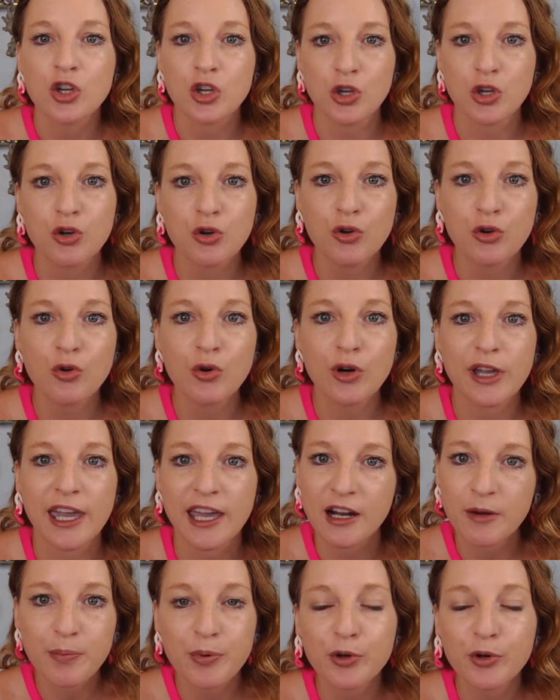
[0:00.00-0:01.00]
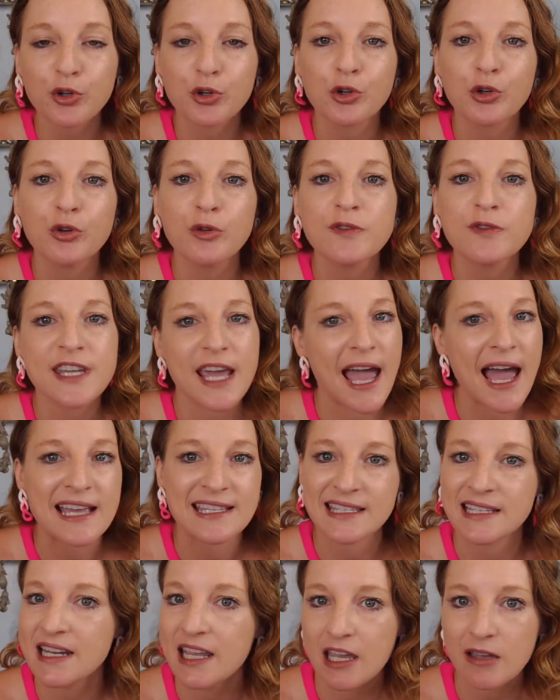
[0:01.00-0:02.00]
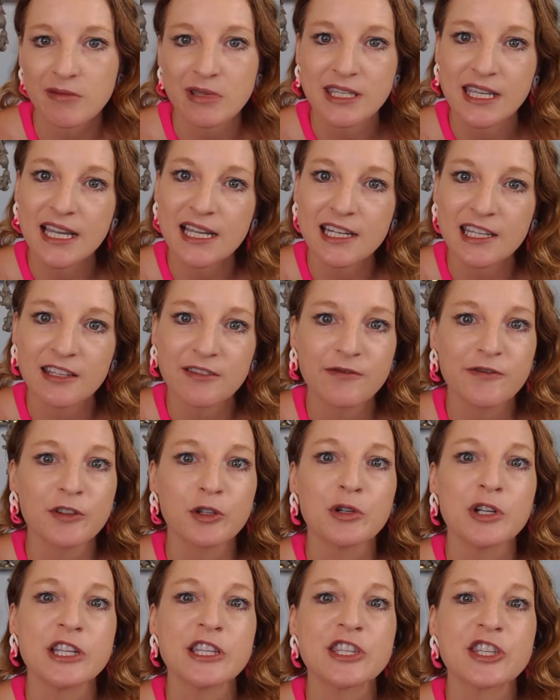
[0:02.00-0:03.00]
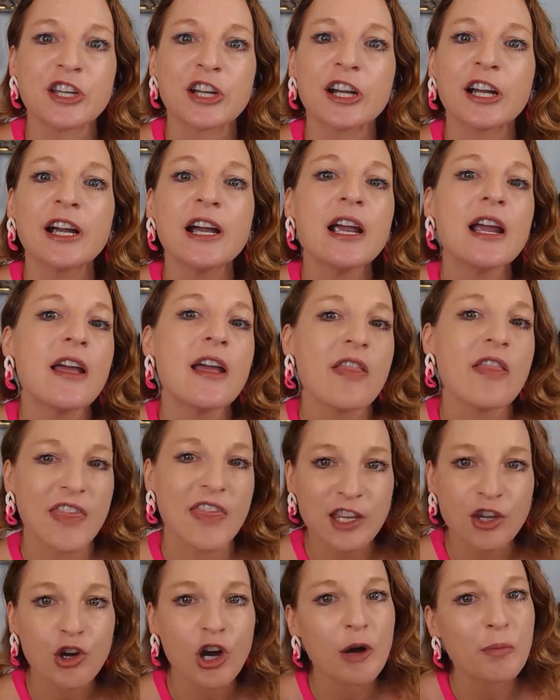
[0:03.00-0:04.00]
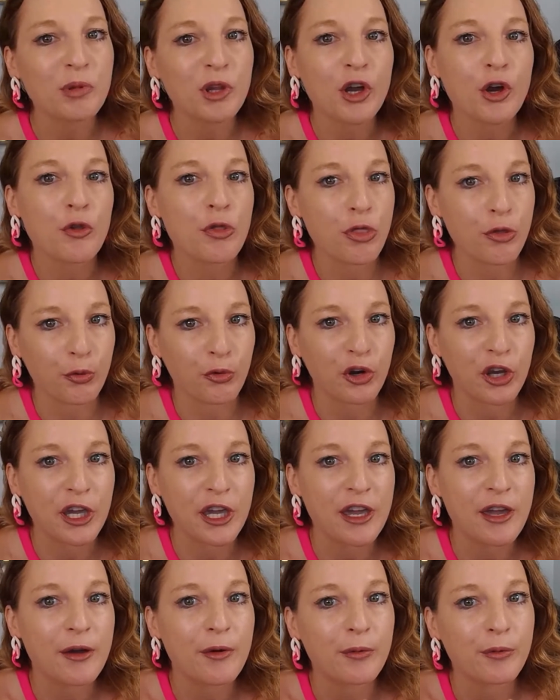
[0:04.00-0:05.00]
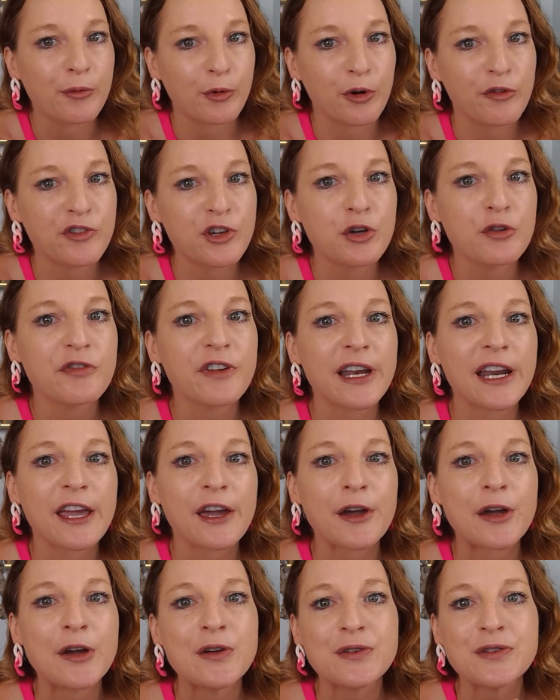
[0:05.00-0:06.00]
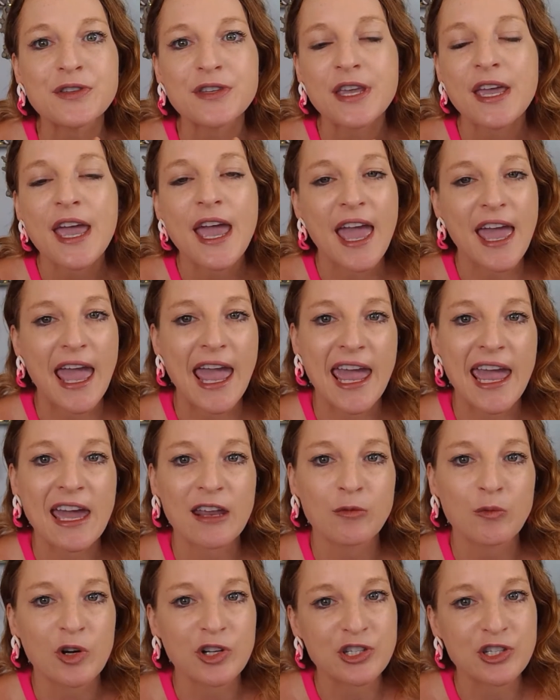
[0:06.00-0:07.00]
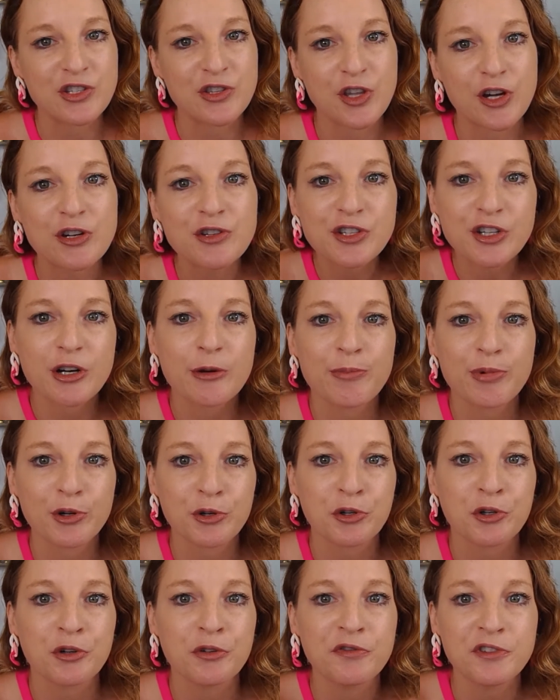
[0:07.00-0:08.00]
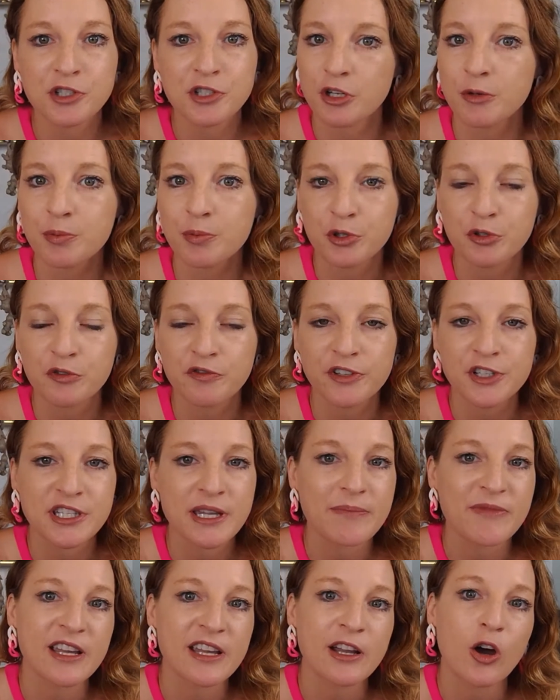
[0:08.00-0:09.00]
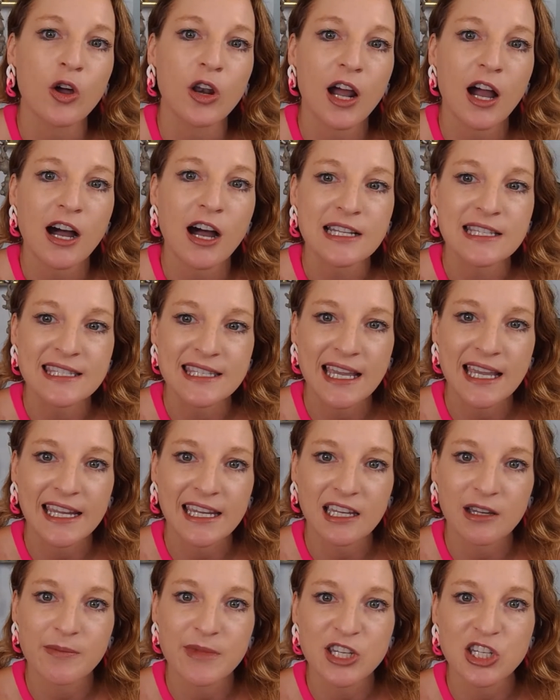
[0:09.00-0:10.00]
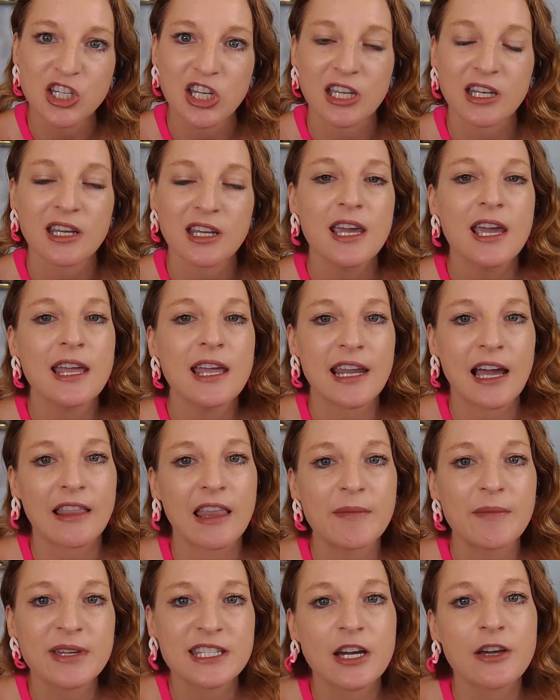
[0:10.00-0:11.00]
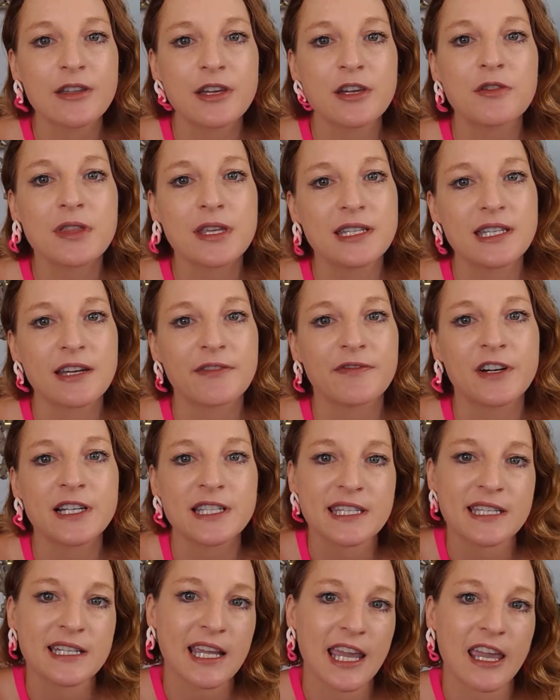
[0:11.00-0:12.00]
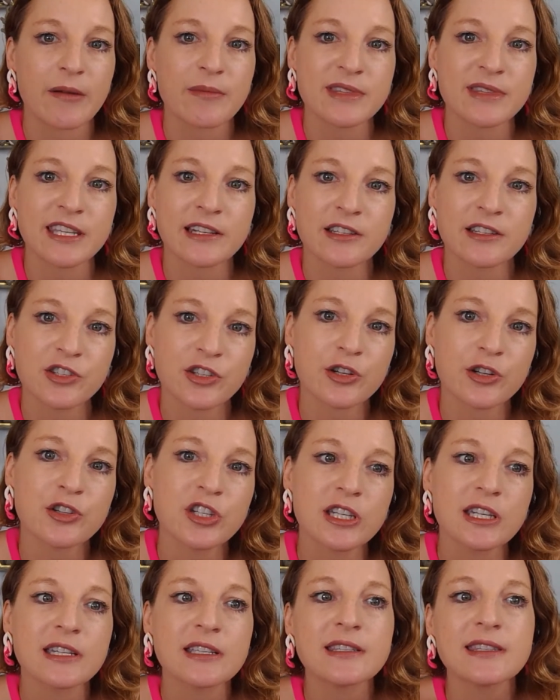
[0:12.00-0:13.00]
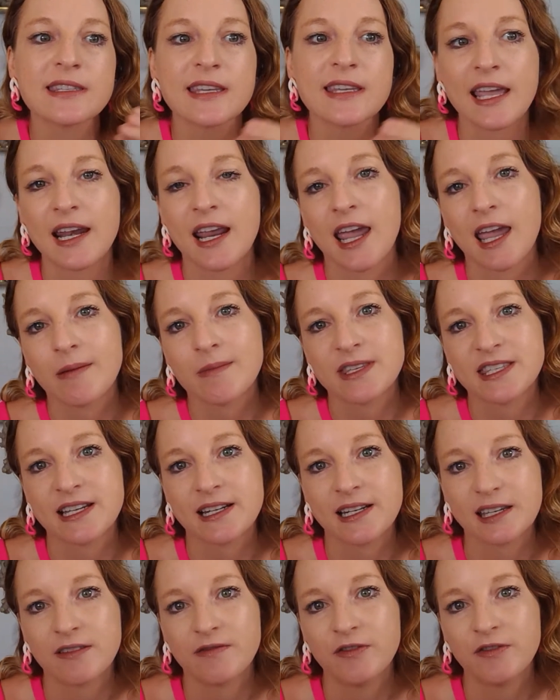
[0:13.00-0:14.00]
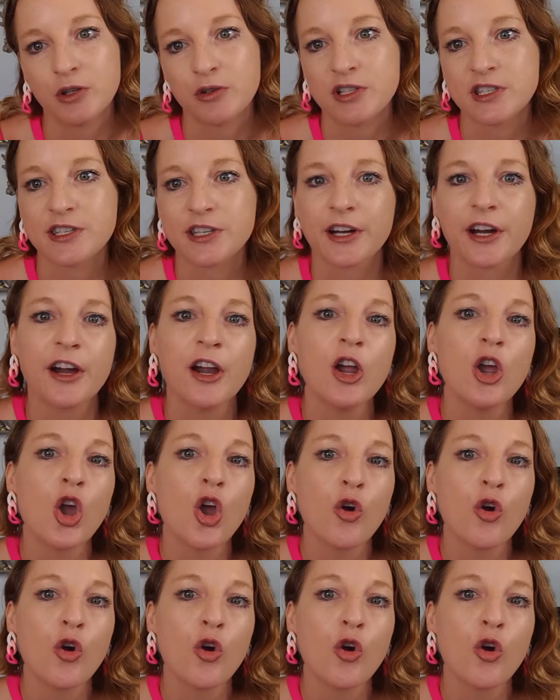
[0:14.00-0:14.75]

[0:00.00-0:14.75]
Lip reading: You get approved as an Amazon influencer, then you upload 3 review videos. And once those are approved, you're approved for something called on-site commission. Now, let me tell you the difference in Amazon Associates and Amazon Influencer.